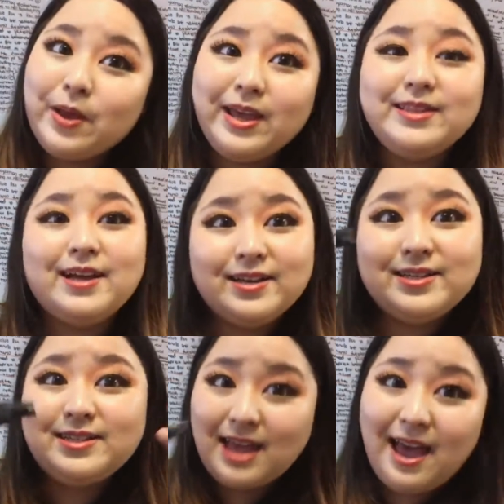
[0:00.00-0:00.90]
It does
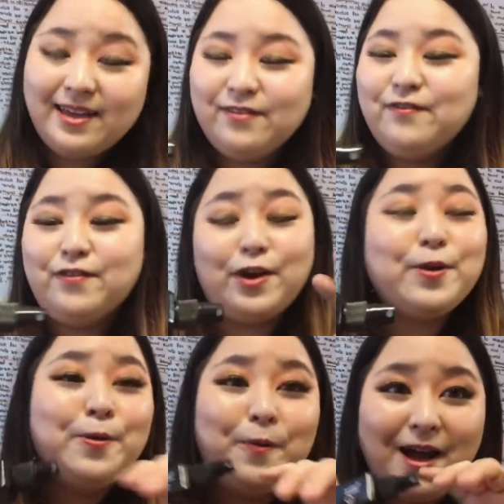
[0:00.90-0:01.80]
set
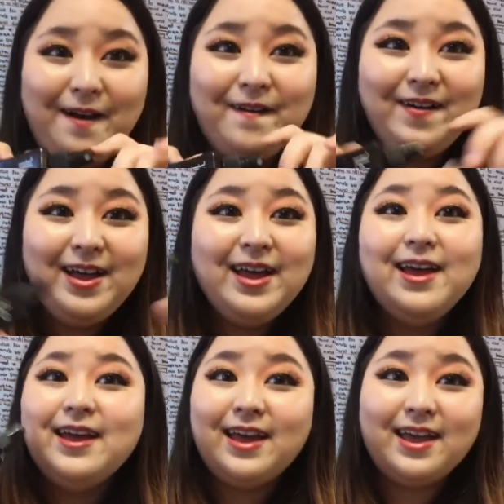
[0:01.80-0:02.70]
very well,
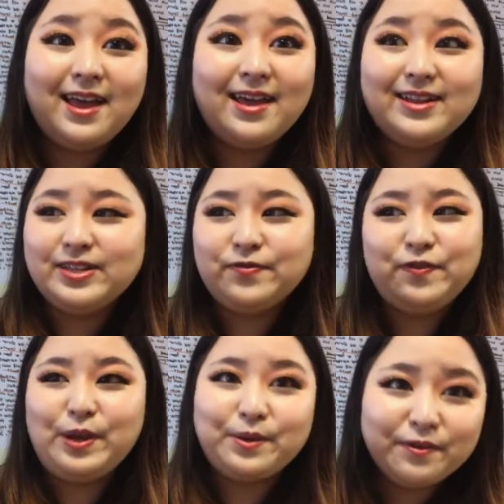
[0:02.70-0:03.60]
and it's
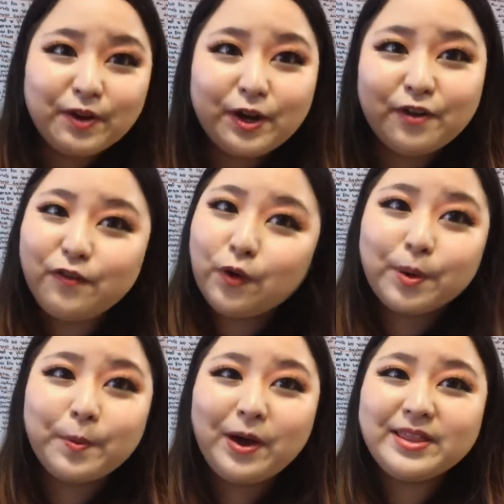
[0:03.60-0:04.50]
very, very
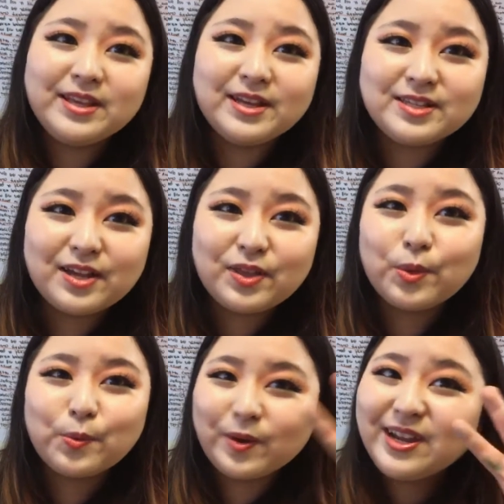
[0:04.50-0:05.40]
affordable. I think it's like
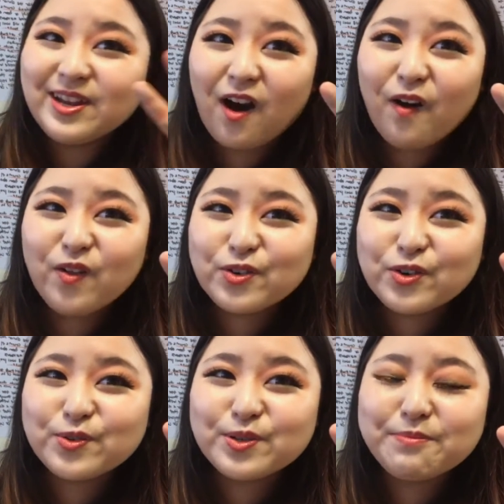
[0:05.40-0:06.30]

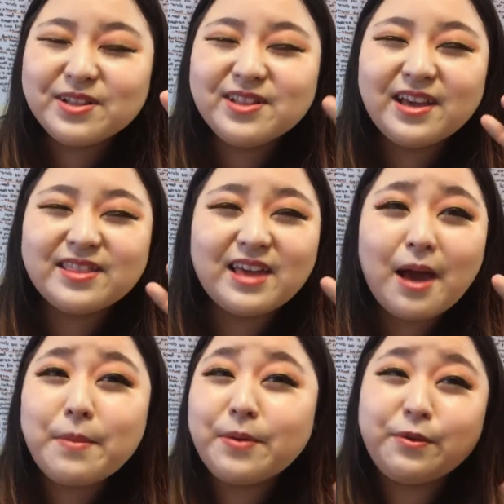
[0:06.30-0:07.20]
$3 or something like
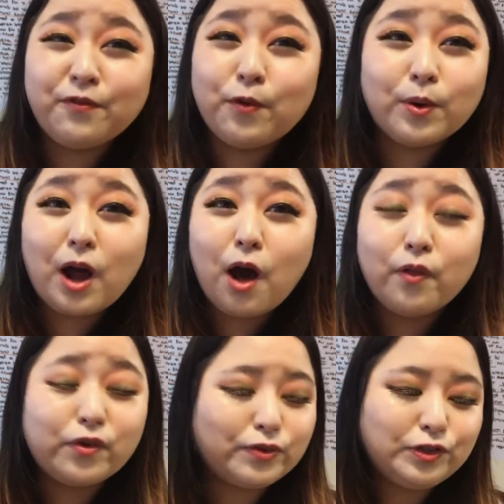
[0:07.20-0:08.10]
that, maybe
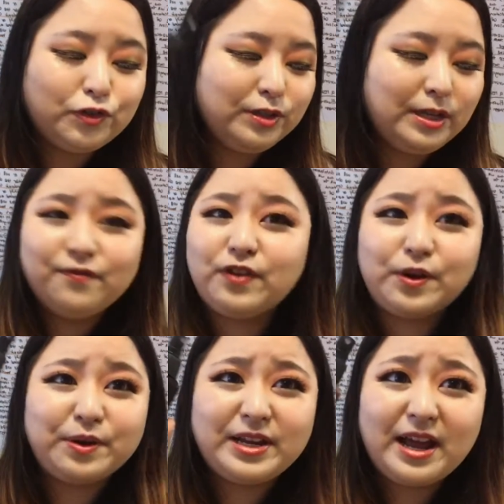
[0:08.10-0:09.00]
$4. It's just like
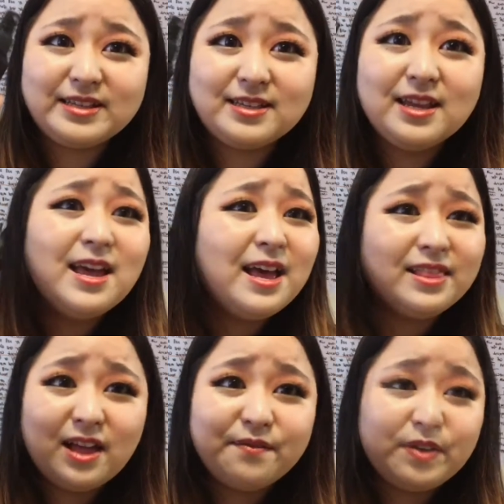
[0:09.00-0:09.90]
very nice.
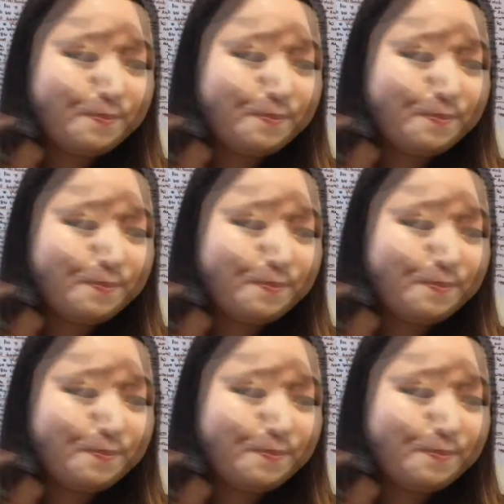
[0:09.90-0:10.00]
Love it.